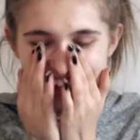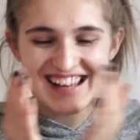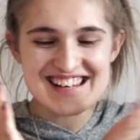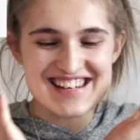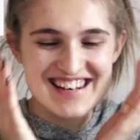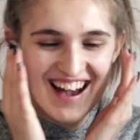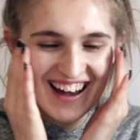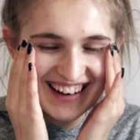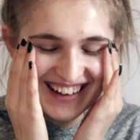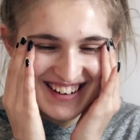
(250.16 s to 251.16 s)

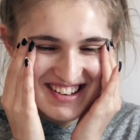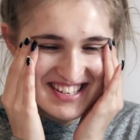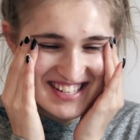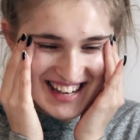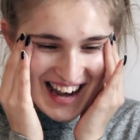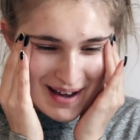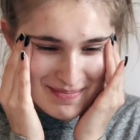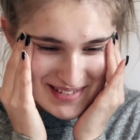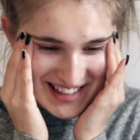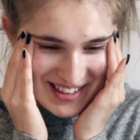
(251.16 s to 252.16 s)
Denali got
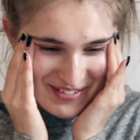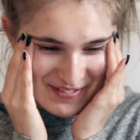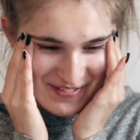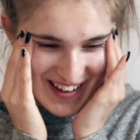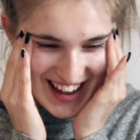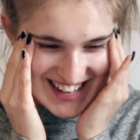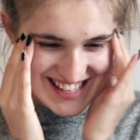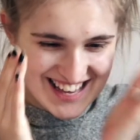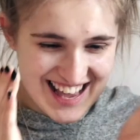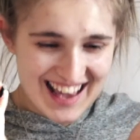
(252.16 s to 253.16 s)
slapped in the face
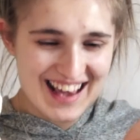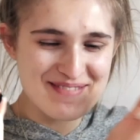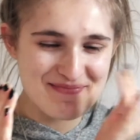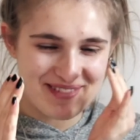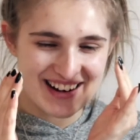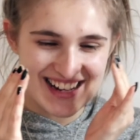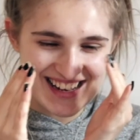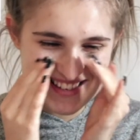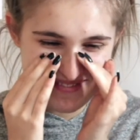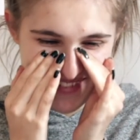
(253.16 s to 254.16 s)
in Britney
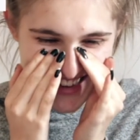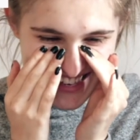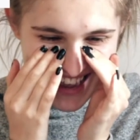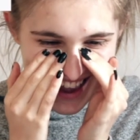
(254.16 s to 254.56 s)
Spears